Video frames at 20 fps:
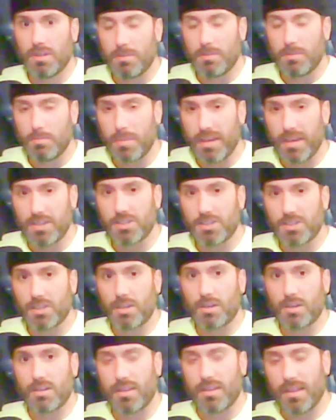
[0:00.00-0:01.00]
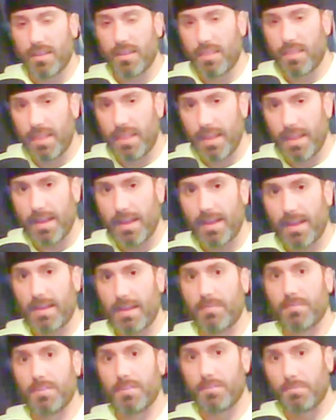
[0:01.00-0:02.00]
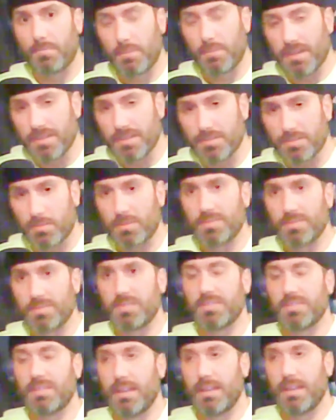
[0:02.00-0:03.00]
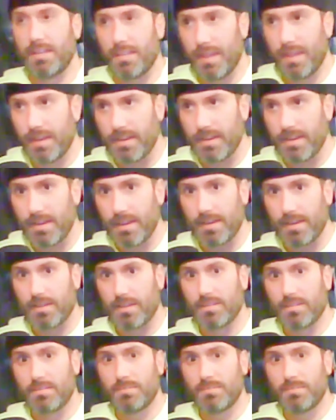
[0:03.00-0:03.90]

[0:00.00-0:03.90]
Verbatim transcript: make sure that they have the resources that they need.